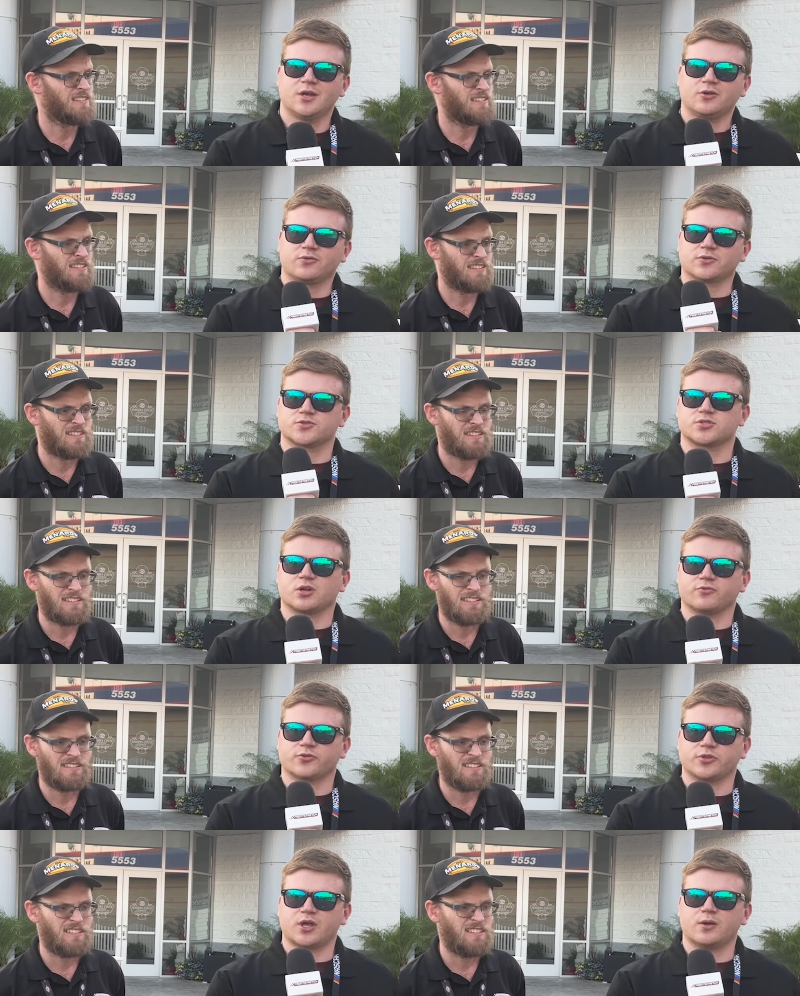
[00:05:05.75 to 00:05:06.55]
Speaker 1: First
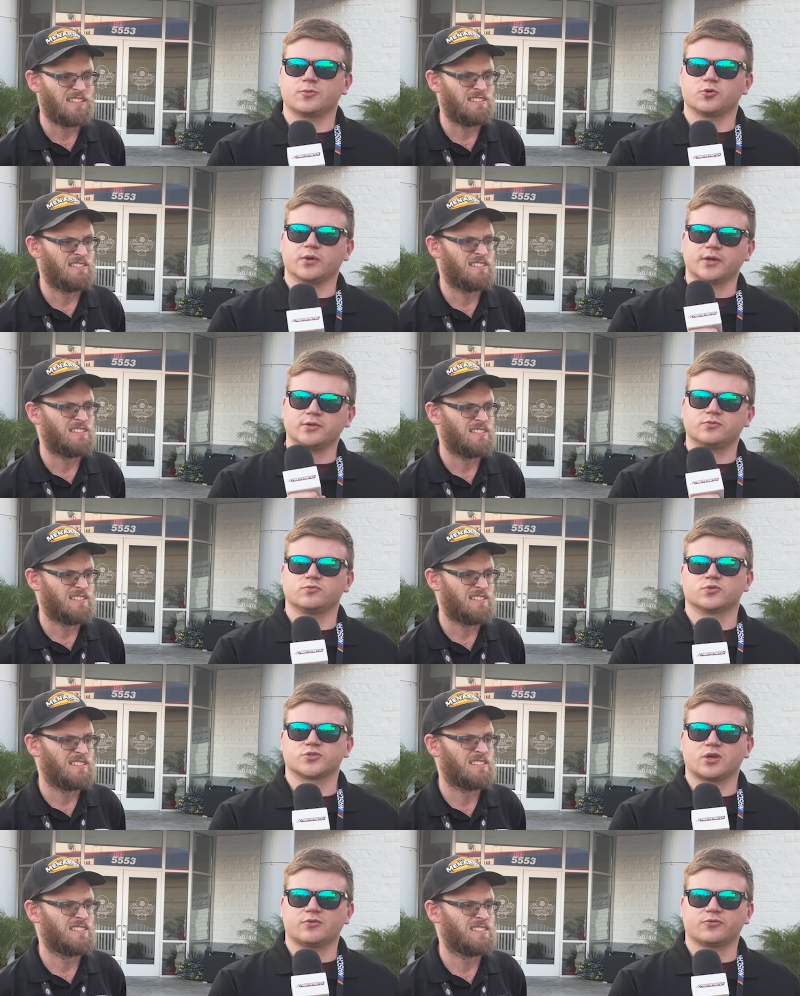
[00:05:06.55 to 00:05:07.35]
start for them, great
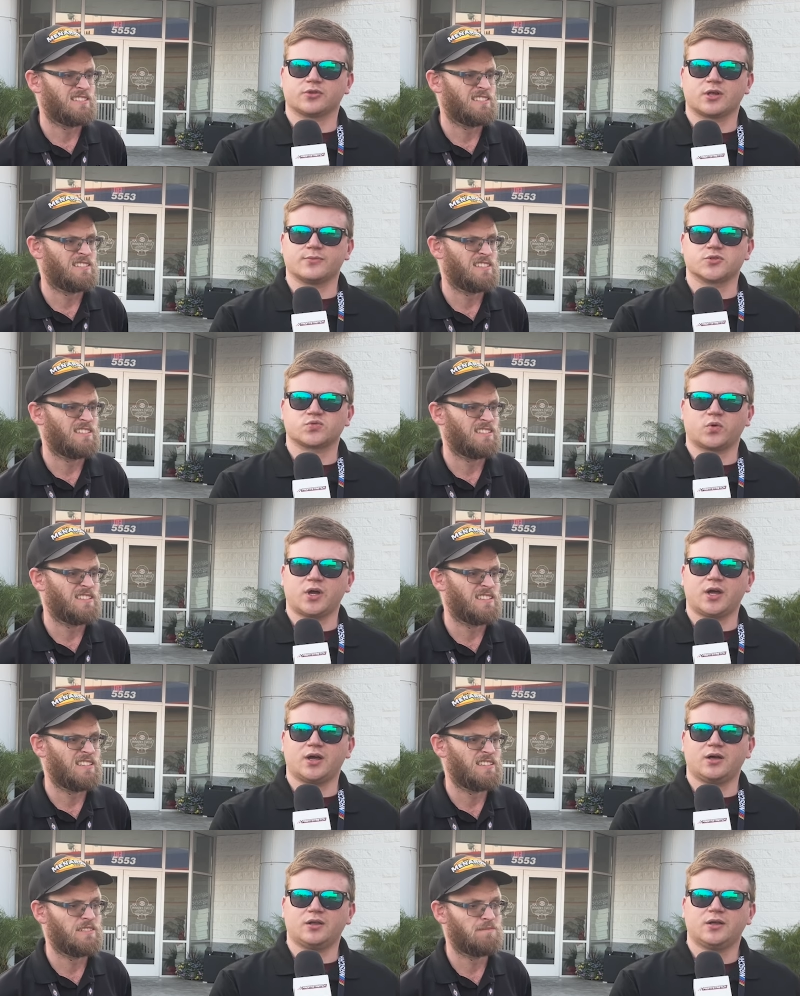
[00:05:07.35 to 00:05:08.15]
result for them as
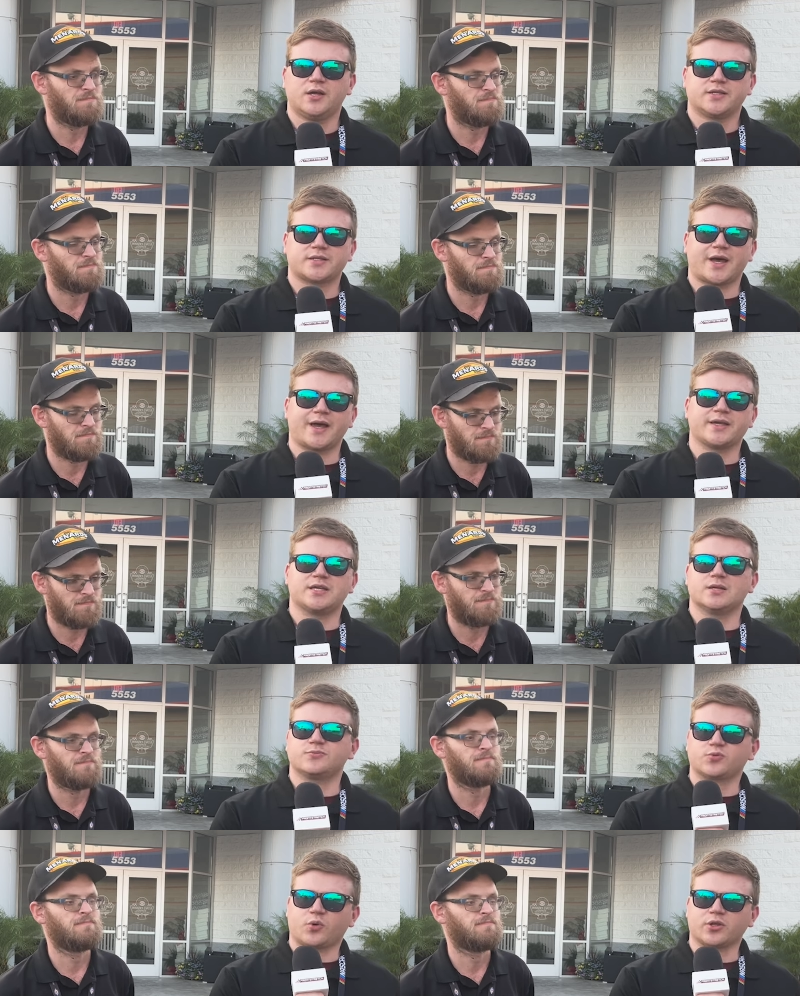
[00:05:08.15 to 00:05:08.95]
well. Ty
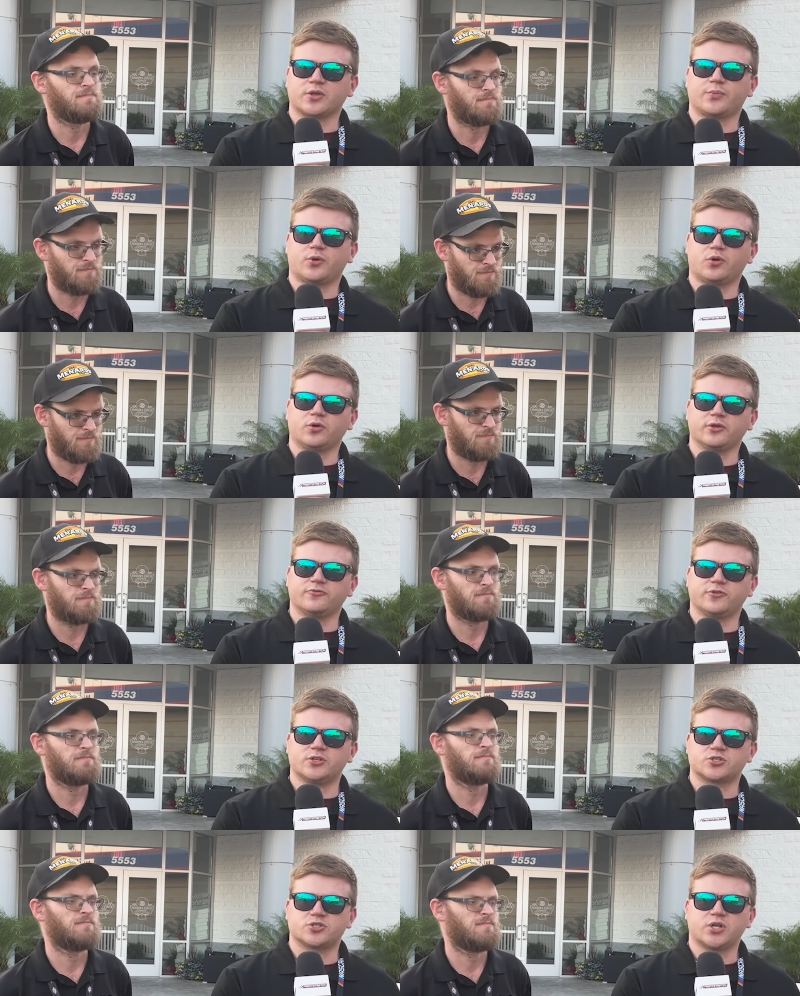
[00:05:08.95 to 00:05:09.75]
Gibbs won the pole, he
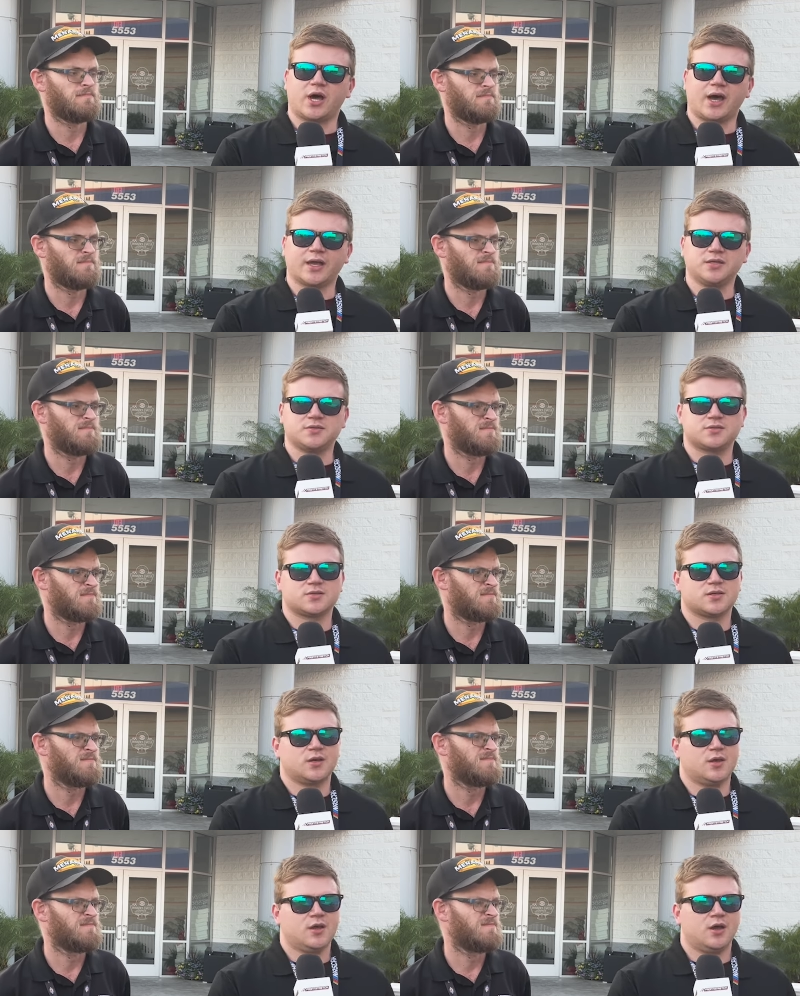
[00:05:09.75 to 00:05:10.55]
finished 9th.
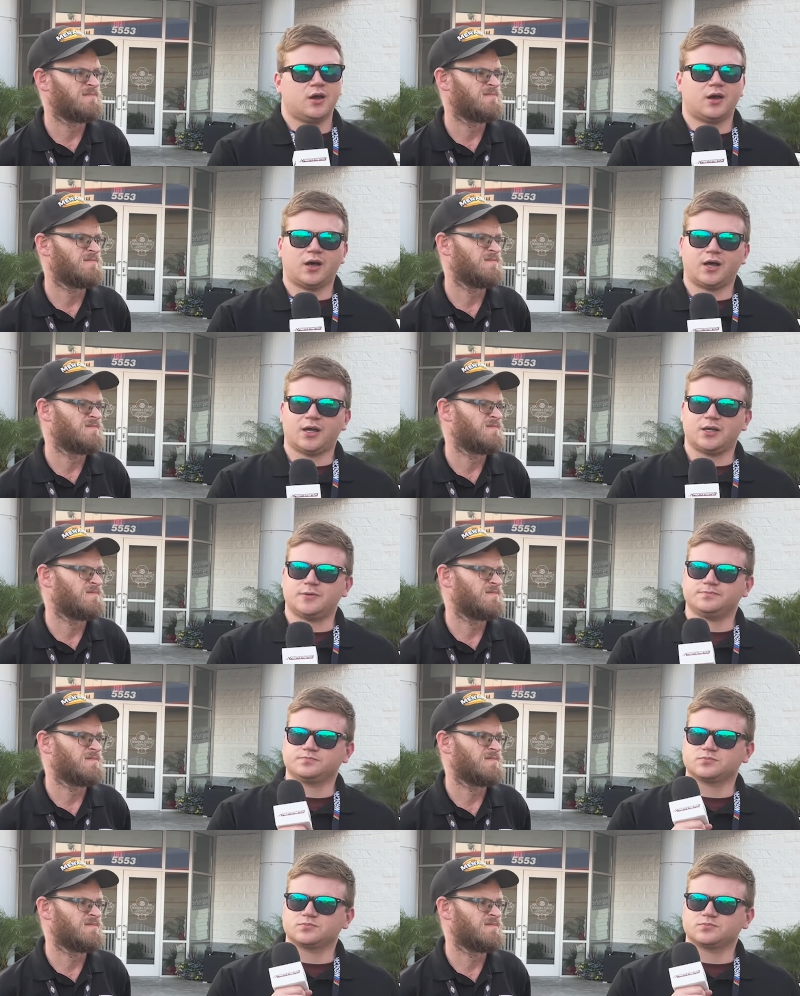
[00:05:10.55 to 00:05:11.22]
Uh,